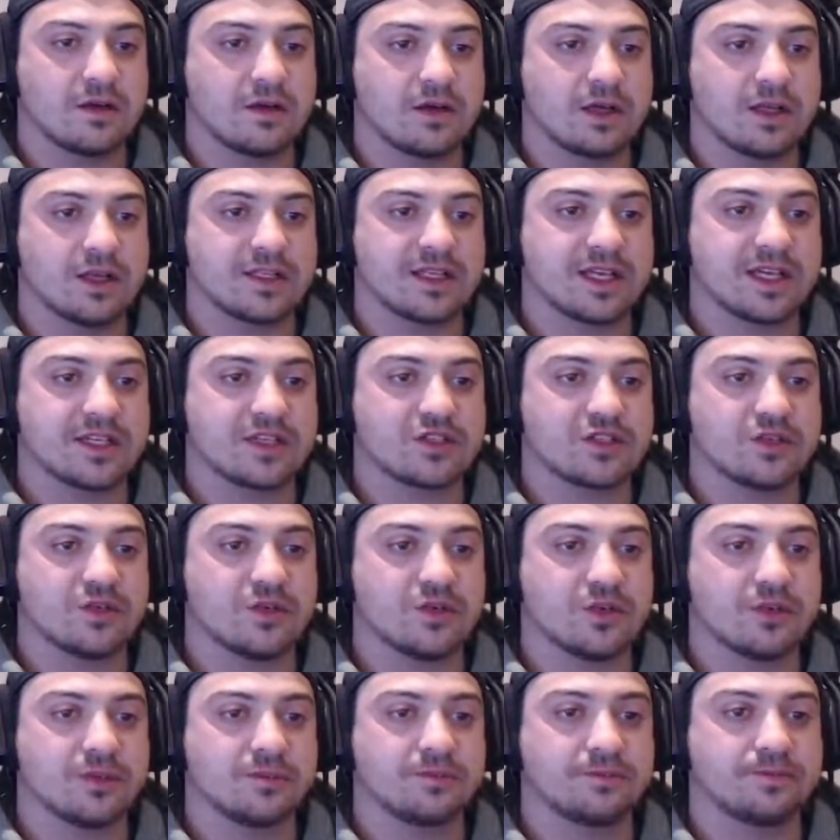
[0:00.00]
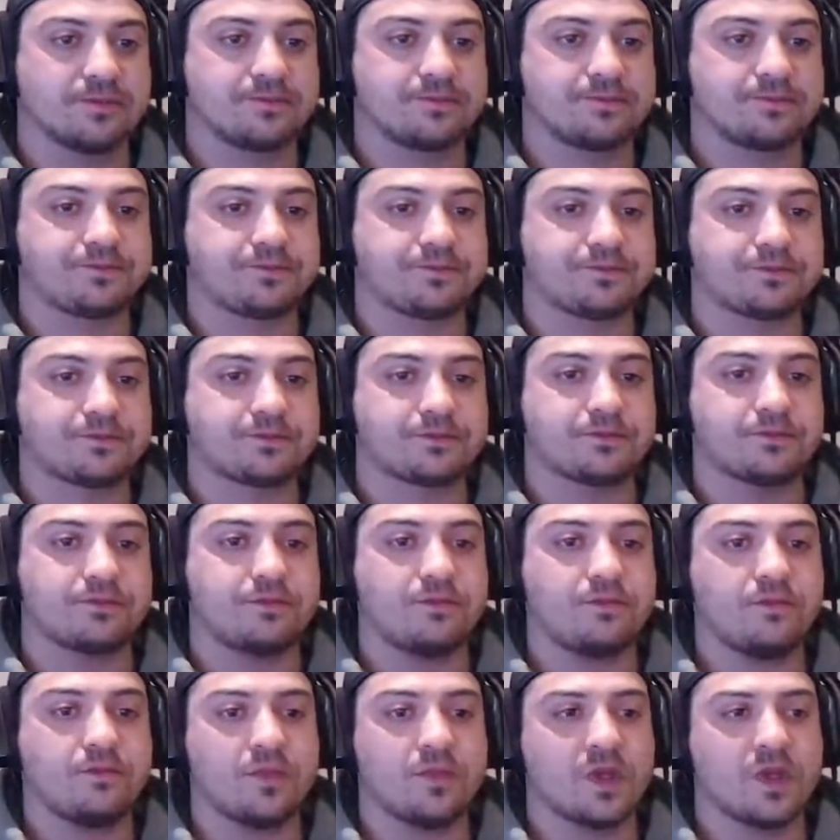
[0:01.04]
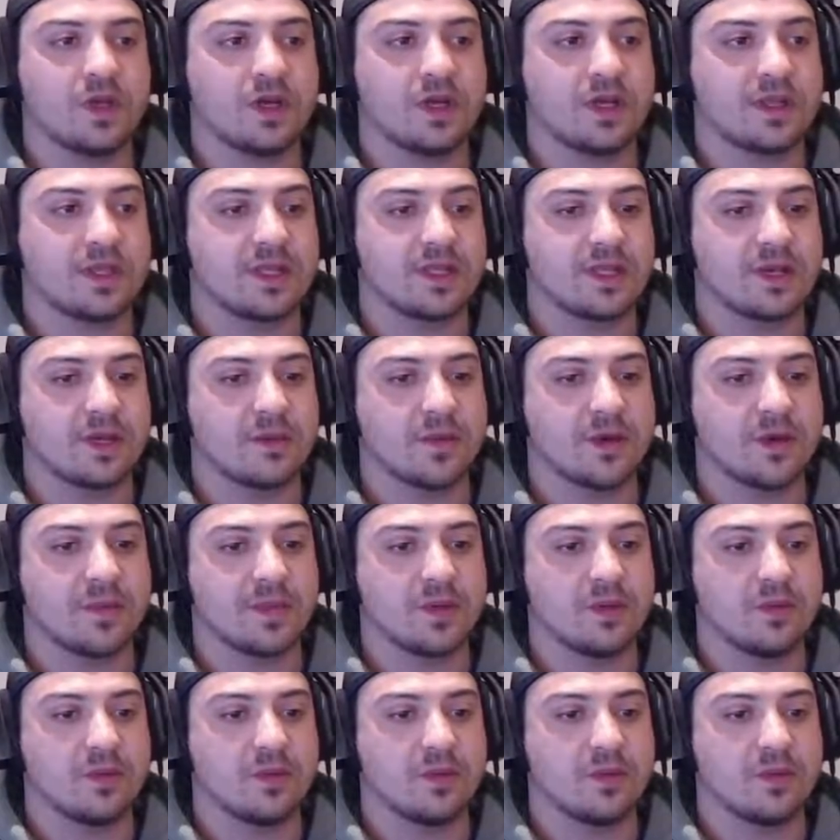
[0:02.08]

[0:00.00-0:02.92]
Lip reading: attached to it, I think that might be